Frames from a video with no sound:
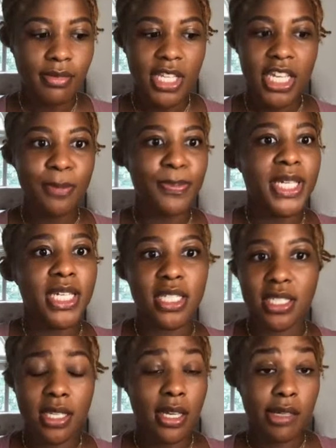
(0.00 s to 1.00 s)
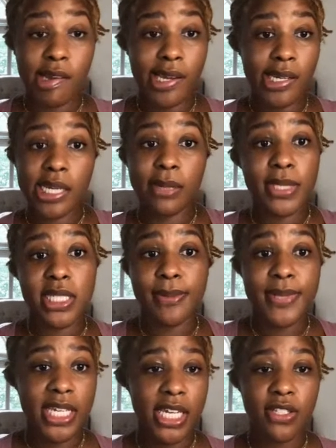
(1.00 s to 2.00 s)
it peaks, right? It could be
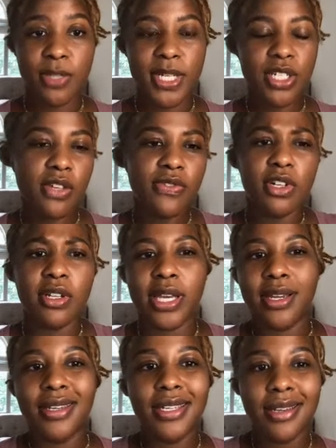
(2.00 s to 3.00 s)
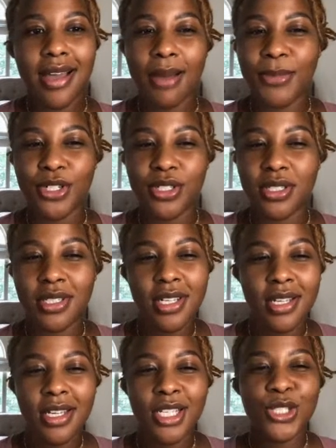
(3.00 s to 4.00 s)
something, especially if you're like an e-commerce
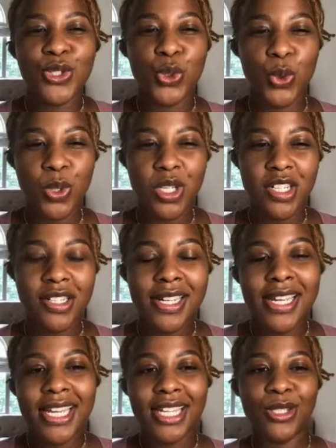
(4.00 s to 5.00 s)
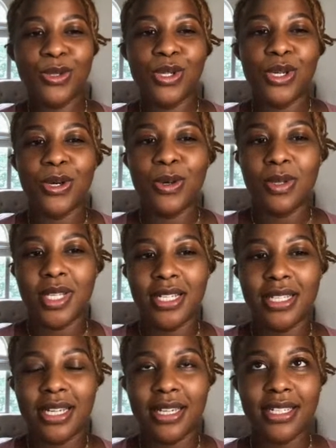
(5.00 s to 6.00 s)
store and you know that
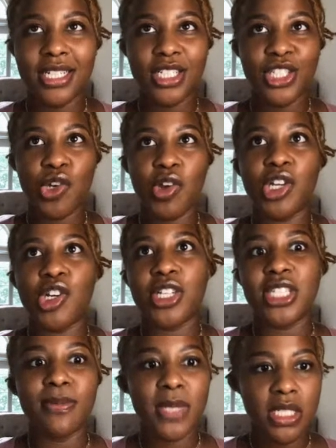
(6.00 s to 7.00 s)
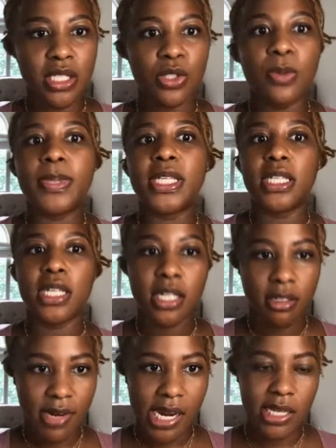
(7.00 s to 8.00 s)
like during Christmas you peak,
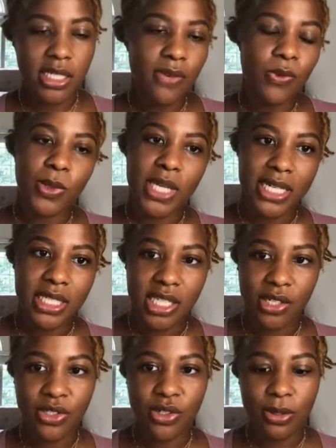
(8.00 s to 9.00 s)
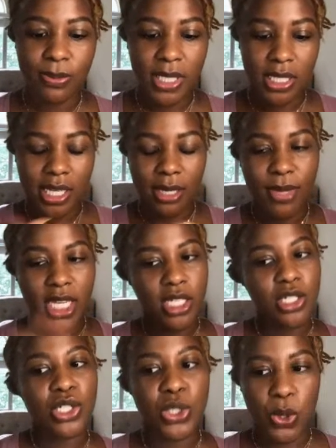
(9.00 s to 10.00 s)
right? Because everyone has sales during peak. Like making
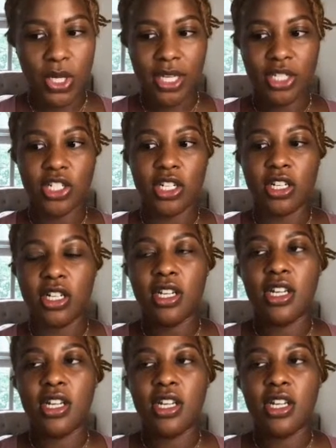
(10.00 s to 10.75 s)
sure that you're